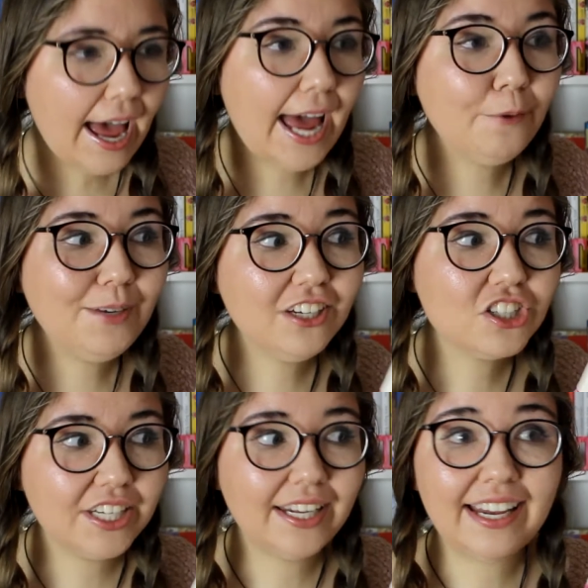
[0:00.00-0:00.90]
I mean
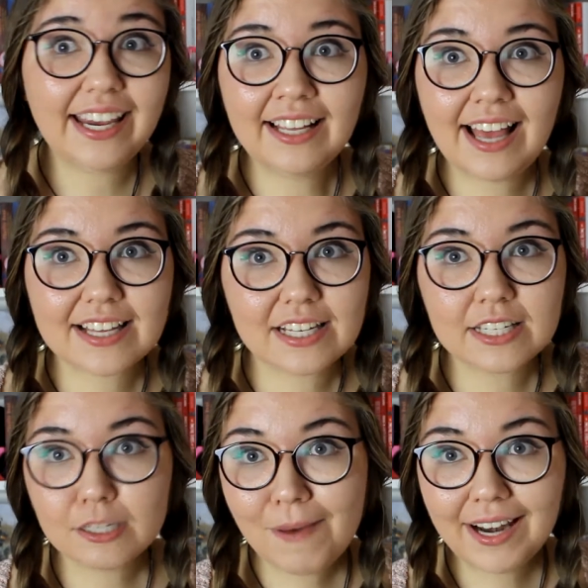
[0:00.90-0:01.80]
cheating as in
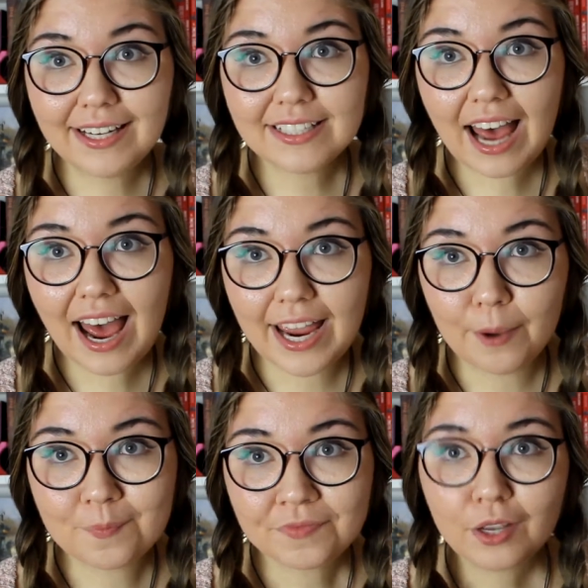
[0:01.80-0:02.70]
spending
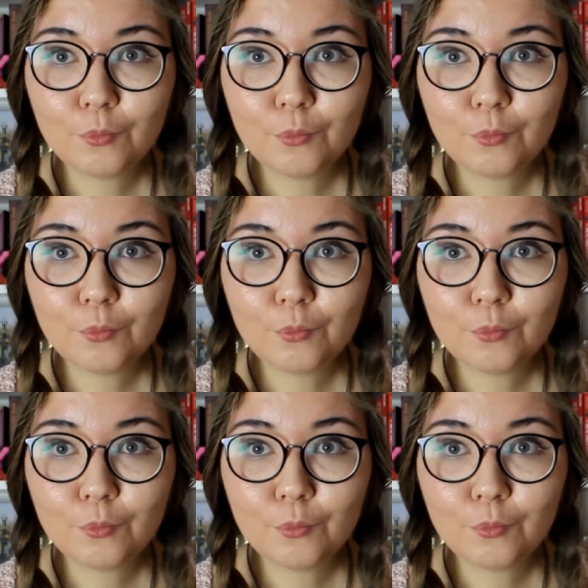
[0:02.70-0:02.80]
time